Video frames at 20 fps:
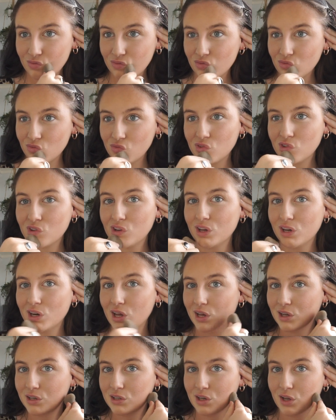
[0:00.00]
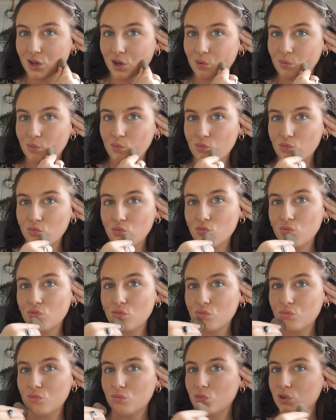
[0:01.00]
And connect it
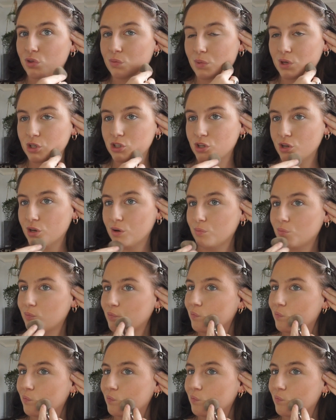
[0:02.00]
with my chin.